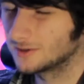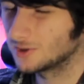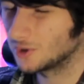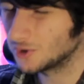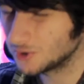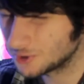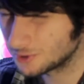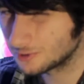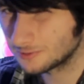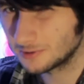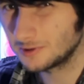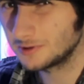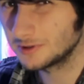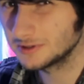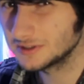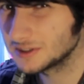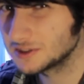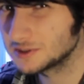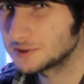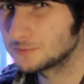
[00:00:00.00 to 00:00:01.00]

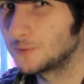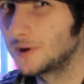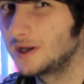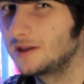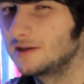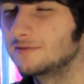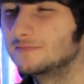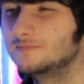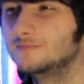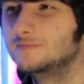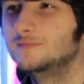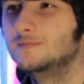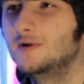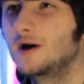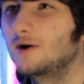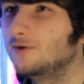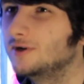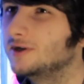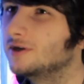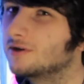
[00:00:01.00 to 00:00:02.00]
controls as well are
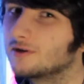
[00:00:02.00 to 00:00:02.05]
very